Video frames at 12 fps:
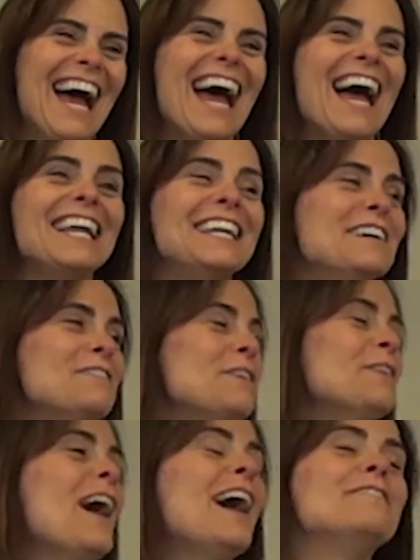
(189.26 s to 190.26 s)
and if
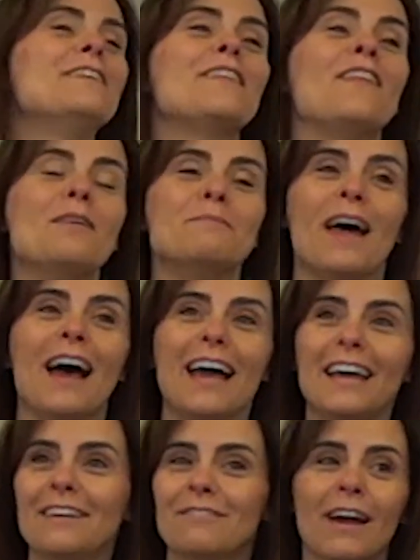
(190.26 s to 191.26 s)
you have alumni,
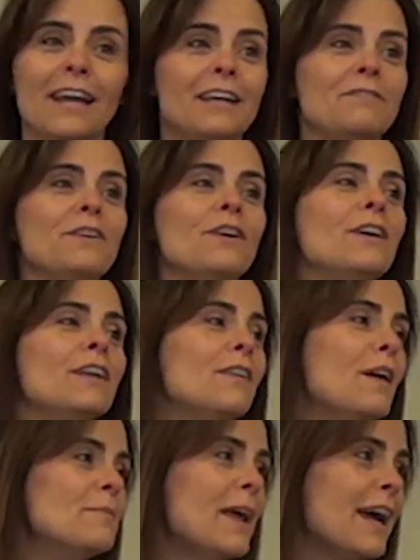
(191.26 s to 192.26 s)
right, if you're an
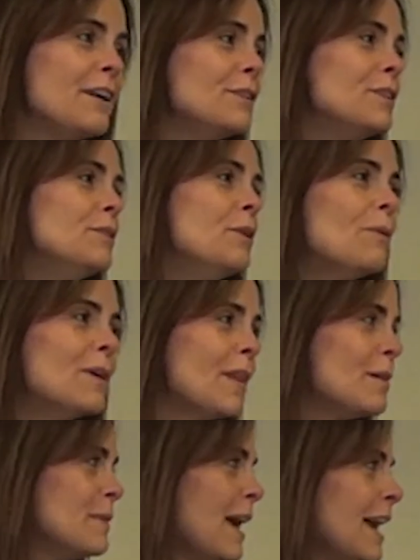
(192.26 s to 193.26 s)
alumni or you know
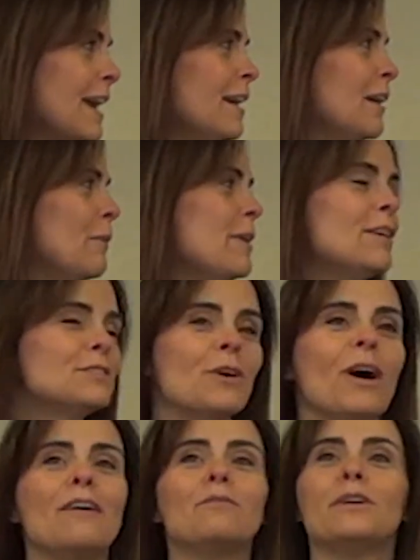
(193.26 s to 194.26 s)
alumni, we also
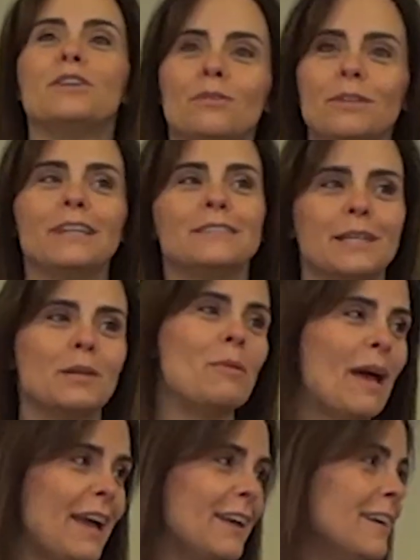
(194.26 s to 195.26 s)
have reunions in a
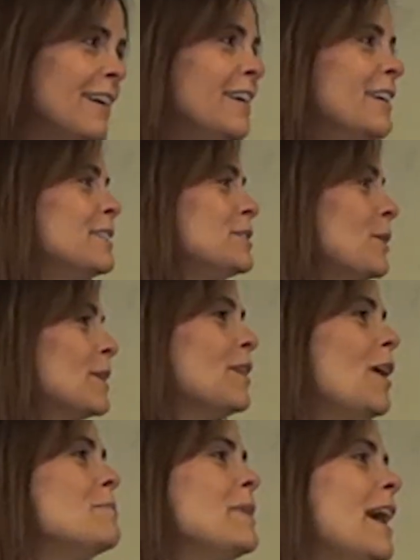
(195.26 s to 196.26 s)
bag. So
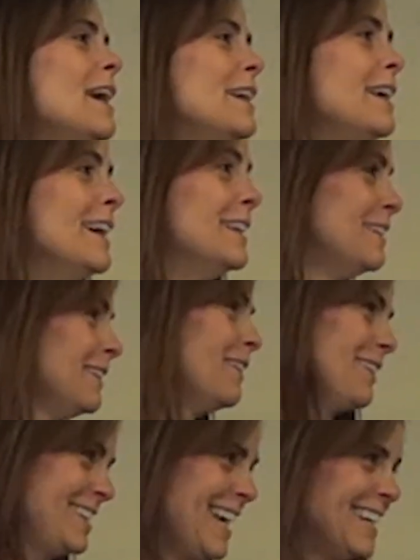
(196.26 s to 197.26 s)
alumni can,
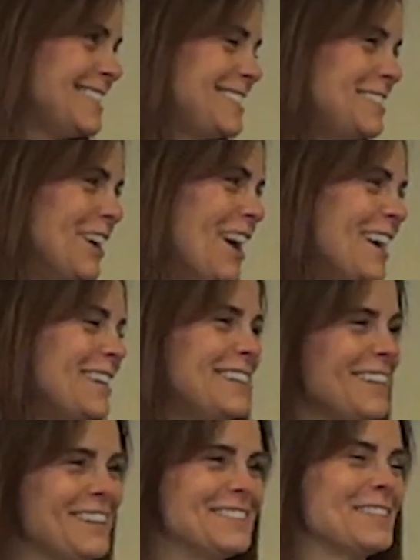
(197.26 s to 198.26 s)
yes, John
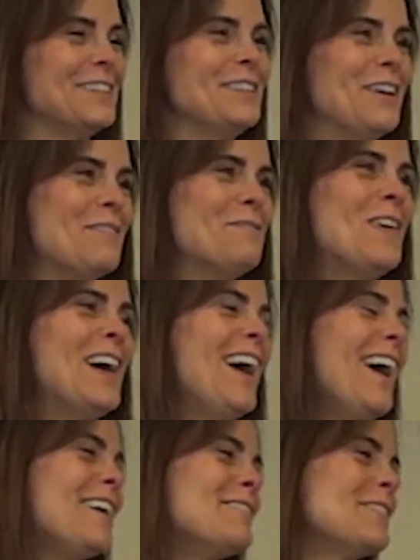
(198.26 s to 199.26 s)
is an alum
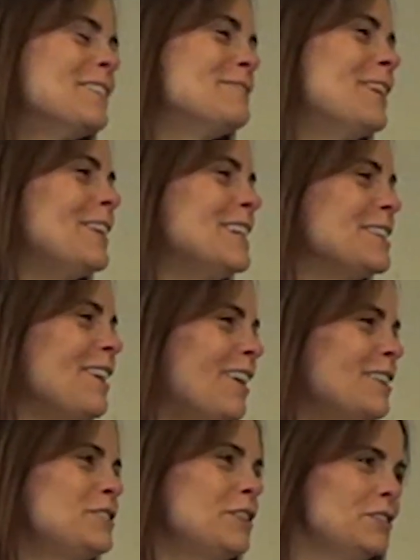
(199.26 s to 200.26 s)
of Confederation
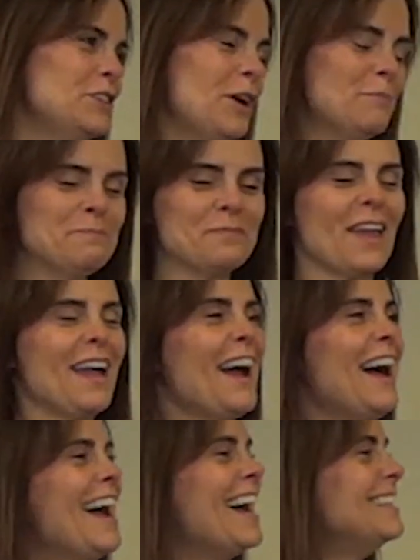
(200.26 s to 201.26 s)
College, good job.
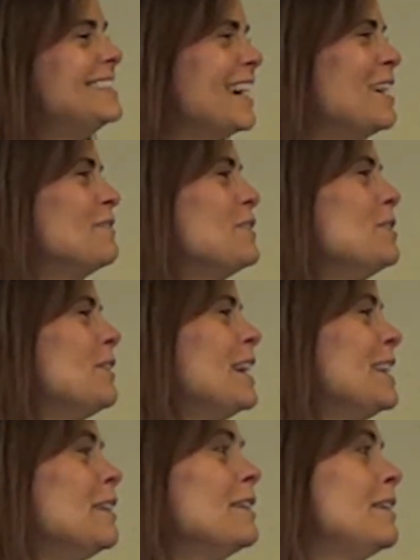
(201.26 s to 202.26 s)
And um, you
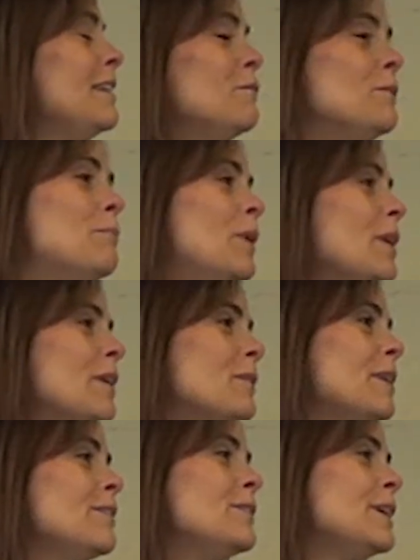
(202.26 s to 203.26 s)
can book a
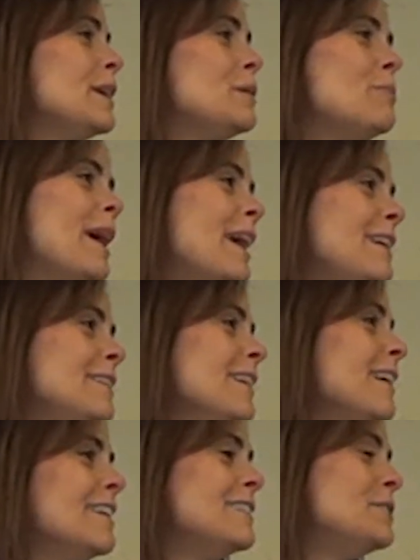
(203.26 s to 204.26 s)
reunion in a bag
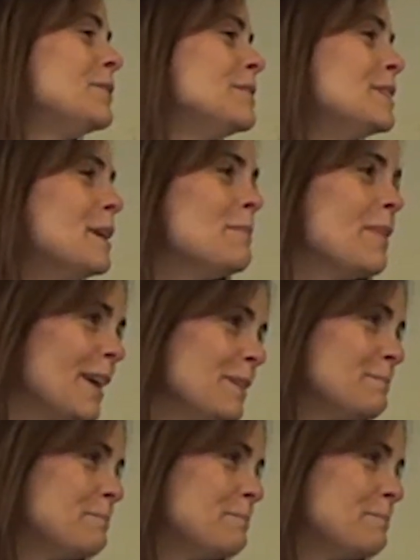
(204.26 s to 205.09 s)
and do the same thing.